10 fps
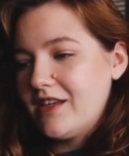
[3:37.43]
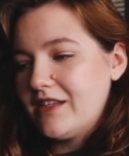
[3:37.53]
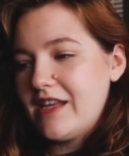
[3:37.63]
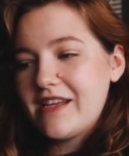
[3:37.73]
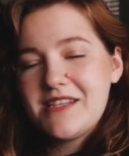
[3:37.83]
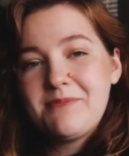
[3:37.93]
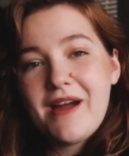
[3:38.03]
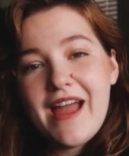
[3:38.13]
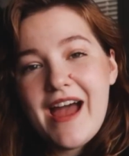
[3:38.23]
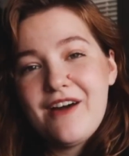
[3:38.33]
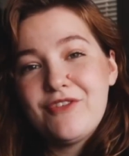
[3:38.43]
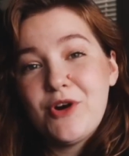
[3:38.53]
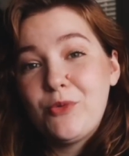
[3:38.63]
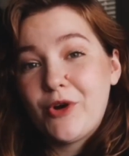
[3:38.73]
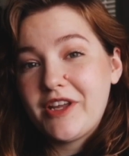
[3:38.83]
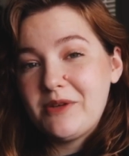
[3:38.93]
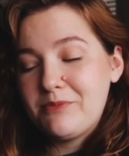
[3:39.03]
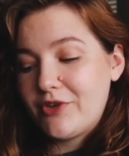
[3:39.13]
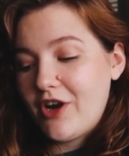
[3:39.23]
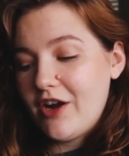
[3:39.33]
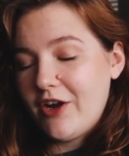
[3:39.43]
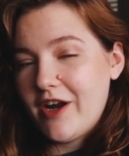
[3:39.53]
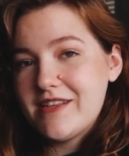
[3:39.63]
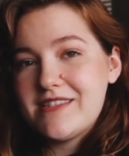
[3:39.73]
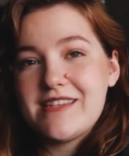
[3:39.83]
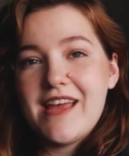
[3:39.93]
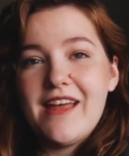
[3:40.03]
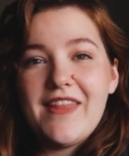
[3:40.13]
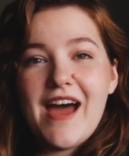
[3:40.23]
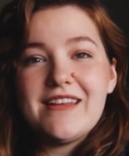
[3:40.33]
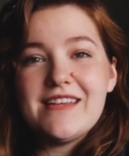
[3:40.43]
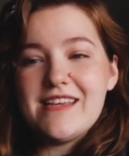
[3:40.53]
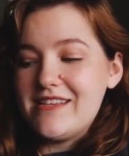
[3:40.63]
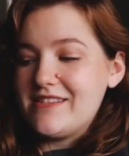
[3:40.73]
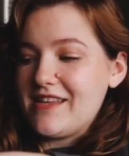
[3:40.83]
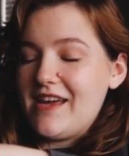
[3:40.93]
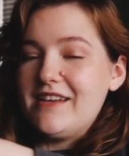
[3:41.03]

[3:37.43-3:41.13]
Next up, I have a work in progress, and that is a